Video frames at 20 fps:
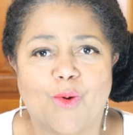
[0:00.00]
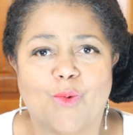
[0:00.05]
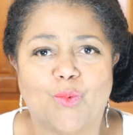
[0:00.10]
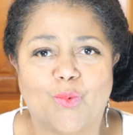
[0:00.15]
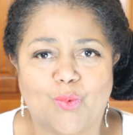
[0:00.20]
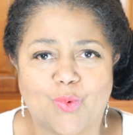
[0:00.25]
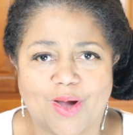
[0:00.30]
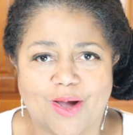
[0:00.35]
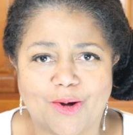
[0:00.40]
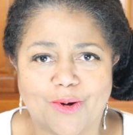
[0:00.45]

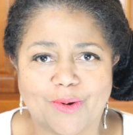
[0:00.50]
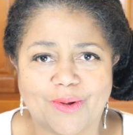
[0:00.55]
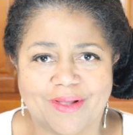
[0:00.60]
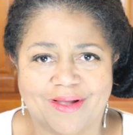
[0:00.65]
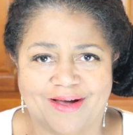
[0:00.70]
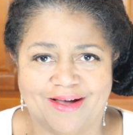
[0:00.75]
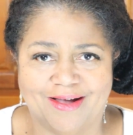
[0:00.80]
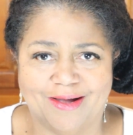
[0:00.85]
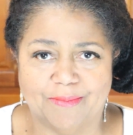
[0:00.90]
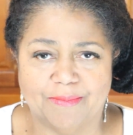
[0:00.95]

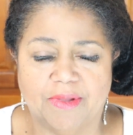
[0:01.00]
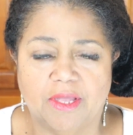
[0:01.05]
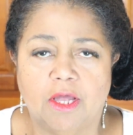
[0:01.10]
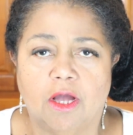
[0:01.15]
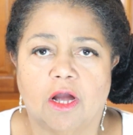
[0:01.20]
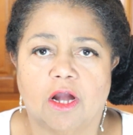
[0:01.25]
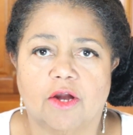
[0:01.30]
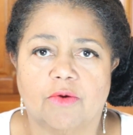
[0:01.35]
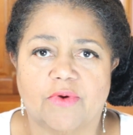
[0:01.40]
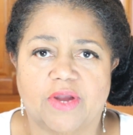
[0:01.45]
welcome.
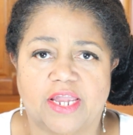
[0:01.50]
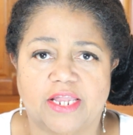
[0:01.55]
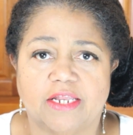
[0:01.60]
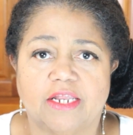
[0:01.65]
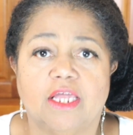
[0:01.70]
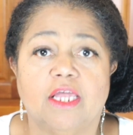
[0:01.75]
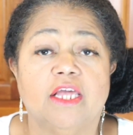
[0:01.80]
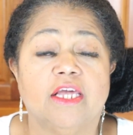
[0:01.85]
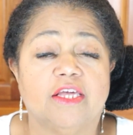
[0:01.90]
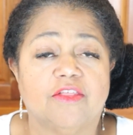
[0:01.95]
All right,
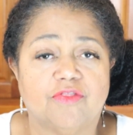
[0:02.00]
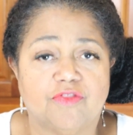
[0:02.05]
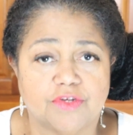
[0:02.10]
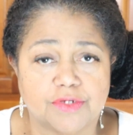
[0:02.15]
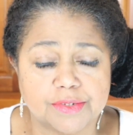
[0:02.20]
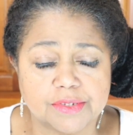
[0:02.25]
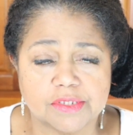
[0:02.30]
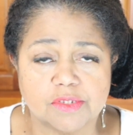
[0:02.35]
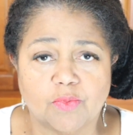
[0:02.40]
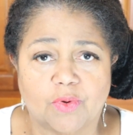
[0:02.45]

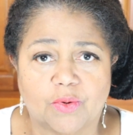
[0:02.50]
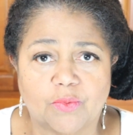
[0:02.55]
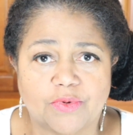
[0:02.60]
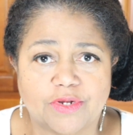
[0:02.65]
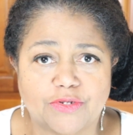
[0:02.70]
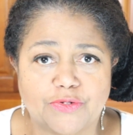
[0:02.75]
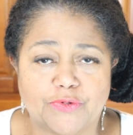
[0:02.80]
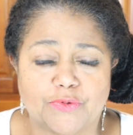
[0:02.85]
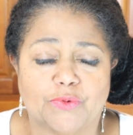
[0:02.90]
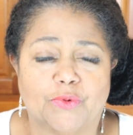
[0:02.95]
this is what
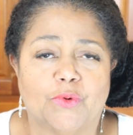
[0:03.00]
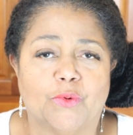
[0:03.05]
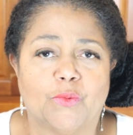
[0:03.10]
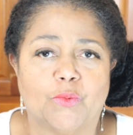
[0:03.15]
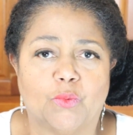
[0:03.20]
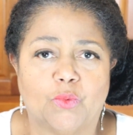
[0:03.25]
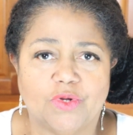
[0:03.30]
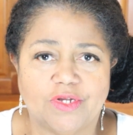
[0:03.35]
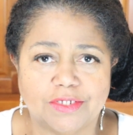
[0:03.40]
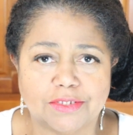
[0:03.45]
we do.
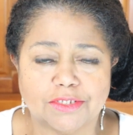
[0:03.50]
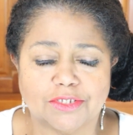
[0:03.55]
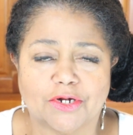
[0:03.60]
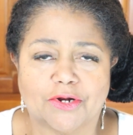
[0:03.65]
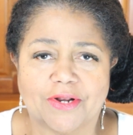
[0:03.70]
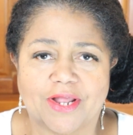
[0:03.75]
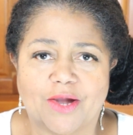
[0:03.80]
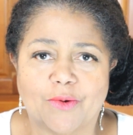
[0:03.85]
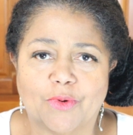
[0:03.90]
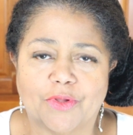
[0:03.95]
We
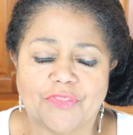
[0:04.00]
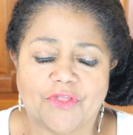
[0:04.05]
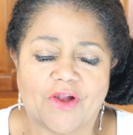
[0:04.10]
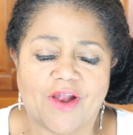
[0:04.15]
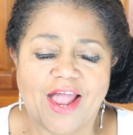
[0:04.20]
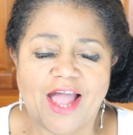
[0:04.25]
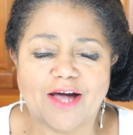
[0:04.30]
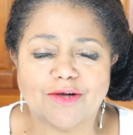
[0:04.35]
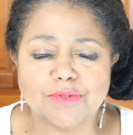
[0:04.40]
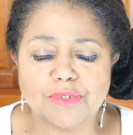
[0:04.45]
start out with
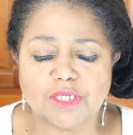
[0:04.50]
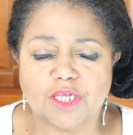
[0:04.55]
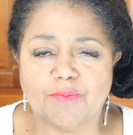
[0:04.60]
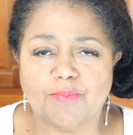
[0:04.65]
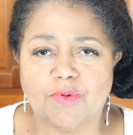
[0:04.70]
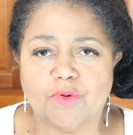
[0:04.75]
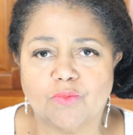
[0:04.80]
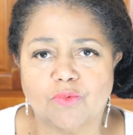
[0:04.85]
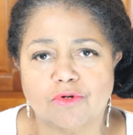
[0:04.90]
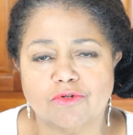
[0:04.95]
our
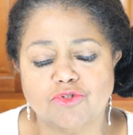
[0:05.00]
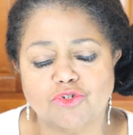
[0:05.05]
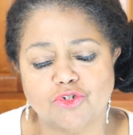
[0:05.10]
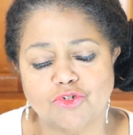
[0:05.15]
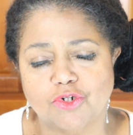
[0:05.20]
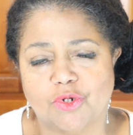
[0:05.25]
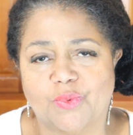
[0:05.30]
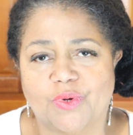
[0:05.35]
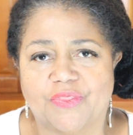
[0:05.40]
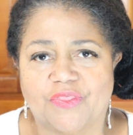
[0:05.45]
housekeeping rules.
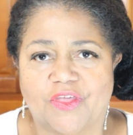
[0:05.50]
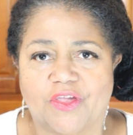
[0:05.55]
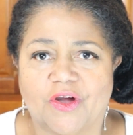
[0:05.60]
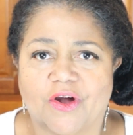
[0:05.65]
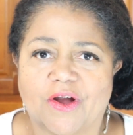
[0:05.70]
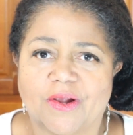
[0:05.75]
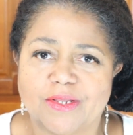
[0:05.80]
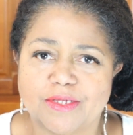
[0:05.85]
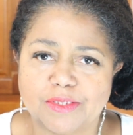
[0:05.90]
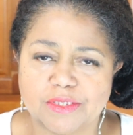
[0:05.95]
You know what they
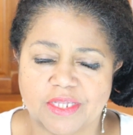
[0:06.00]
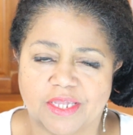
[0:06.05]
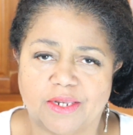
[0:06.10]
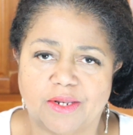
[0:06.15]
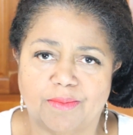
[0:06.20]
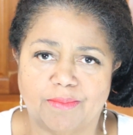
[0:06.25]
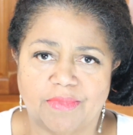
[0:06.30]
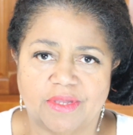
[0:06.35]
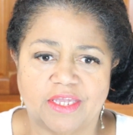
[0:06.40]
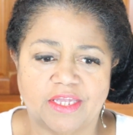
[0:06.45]
are. Let's get
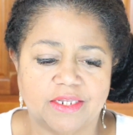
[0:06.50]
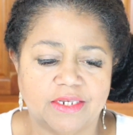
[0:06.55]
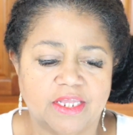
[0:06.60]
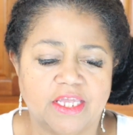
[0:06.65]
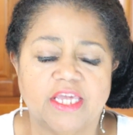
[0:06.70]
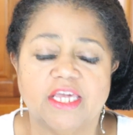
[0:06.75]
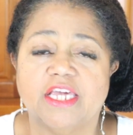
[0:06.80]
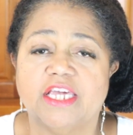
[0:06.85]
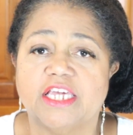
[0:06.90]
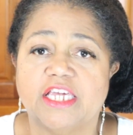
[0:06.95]
them in.
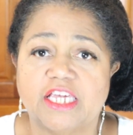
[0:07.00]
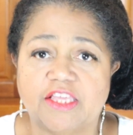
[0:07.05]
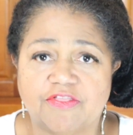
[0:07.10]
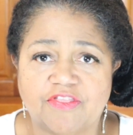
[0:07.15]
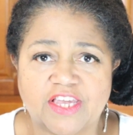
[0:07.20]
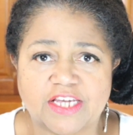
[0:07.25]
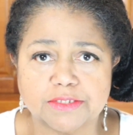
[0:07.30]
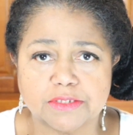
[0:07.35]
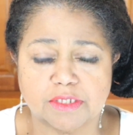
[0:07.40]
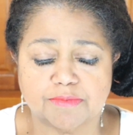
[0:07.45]
Hit
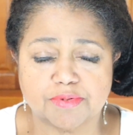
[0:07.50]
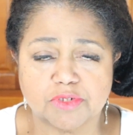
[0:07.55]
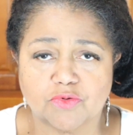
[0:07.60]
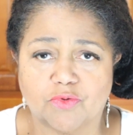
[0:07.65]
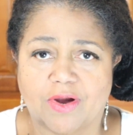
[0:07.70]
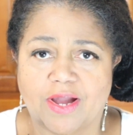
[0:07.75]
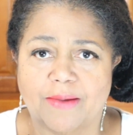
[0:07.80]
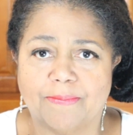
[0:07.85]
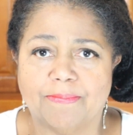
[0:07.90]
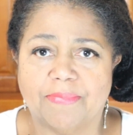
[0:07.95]
that
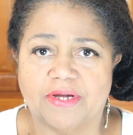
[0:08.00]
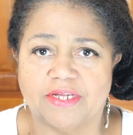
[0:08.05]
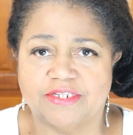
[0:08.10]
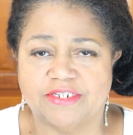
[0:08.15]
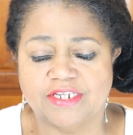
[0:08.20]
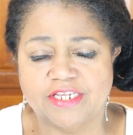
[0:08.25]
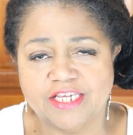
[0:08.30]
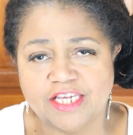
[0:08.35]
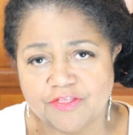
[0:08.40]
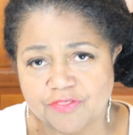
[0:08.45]
subscribe
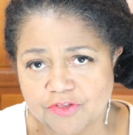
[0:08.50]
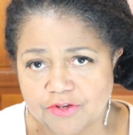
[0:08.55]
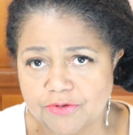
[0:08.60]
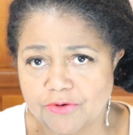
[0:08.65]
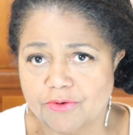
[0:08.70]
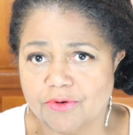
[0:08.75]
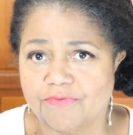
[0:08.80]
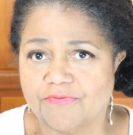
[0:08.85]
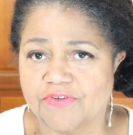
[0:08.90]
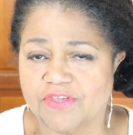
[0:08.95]
button. Hit the
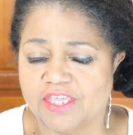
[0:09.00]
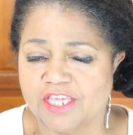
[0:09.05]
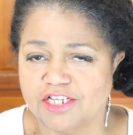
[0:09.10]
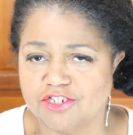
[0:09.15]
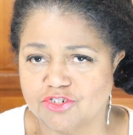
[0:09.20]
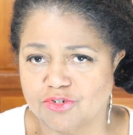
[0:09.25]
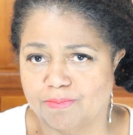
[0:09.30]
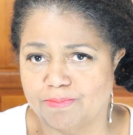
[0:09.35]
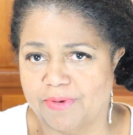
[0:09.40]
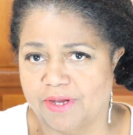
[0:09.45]

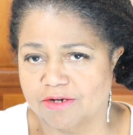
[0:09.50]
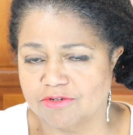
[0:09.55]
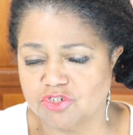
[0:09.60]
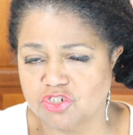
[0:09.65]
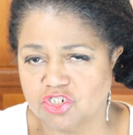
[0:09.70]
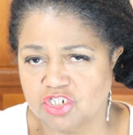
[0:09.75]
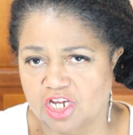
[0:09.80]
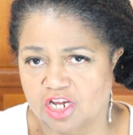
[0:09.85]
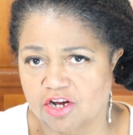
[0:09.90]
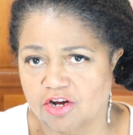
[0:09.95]
notification bell.
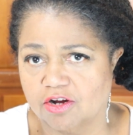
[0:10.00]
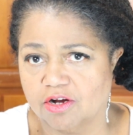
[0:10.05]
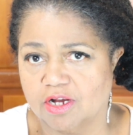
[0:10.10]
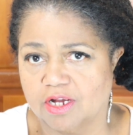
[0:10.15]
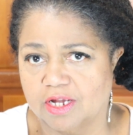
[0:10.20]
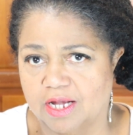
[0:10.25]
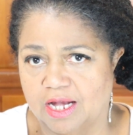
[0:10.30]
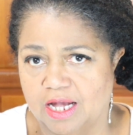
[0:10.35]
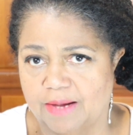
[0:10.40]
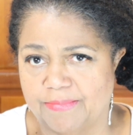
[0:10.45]
Share,
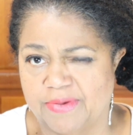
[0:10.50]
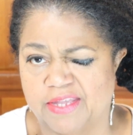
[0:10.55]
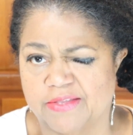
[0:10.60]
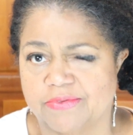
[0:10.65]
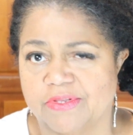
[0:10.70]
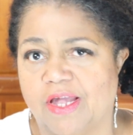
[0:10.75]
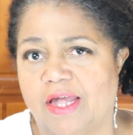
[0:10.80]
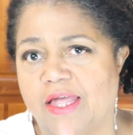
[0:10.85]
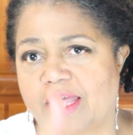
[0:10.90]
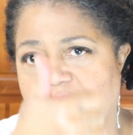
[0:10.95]

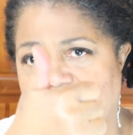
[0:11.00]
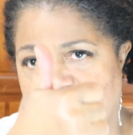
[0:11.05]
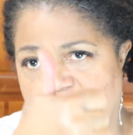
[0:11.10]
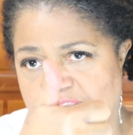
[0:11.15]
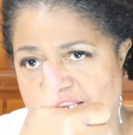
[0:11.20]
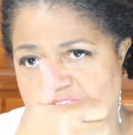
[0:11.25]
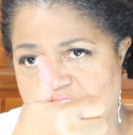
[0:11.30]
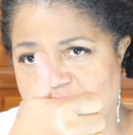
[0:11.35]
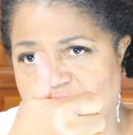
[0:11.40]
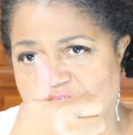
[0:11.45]
comment,
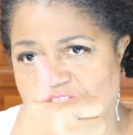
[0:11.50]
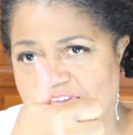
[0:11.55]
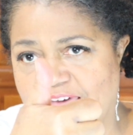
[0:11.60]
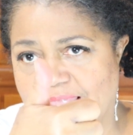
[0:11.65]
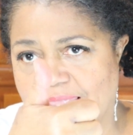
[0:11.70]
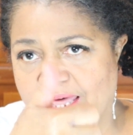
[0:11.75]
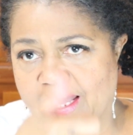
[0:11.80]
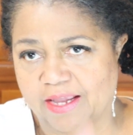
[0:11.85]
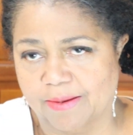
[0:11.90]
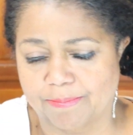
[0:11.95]
and hit
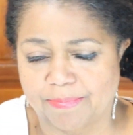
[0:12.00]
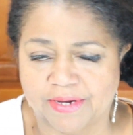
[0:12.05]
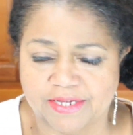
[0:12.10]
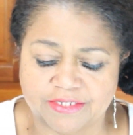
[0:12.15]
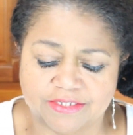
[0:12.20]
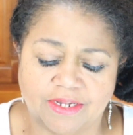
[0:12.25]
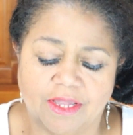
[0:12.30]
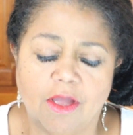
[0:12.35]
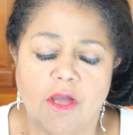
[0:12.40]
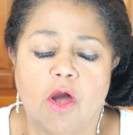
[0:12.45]
that like
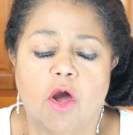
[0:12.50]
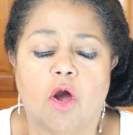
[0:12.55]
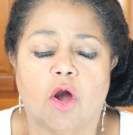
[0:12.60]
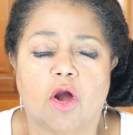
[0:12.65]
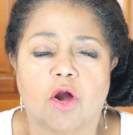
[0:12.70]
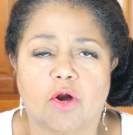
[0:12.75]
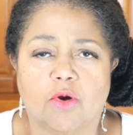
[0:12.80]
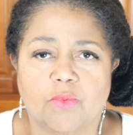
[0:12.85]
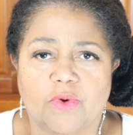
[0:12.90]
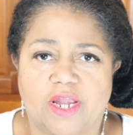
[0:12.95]
button.
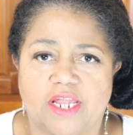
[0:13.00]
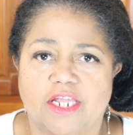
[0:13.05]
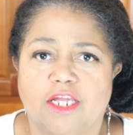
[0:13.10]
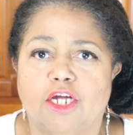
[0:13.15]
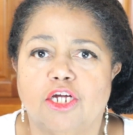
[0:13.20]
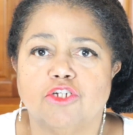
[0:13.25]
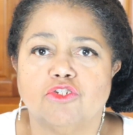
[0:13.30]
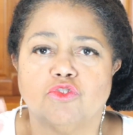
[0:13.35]
All right.